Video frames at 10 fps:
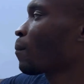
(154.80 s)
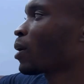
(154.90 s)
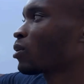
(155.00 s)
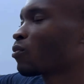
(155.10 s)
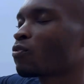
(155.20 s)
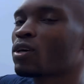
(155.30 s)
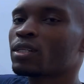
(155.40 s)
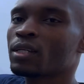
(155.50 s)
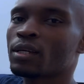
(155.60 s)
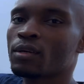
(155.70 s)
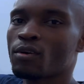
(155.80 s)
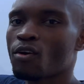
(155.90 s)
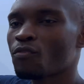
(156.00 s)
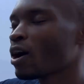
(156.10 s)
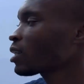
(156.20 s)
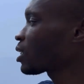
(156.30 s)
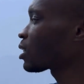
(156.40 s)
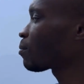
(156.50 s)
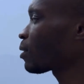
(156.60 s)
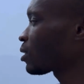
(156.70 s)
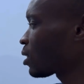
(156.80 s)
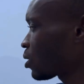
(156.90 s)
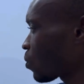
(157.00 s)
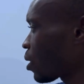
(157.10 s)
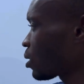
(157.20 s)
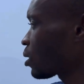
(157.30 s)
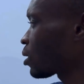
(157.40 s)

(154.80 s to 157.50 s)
part of what? Of assets. But this one,